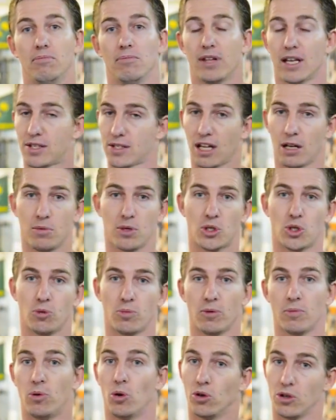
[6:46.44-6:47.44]
That's going to be
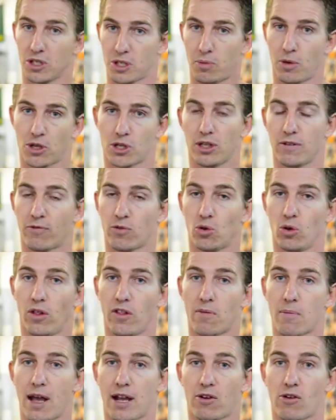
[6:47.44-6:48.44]
super important, especially for all of
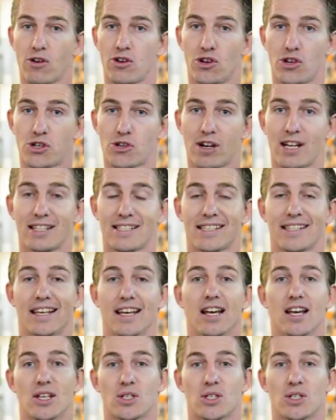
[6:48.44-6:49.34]
the macronutrients.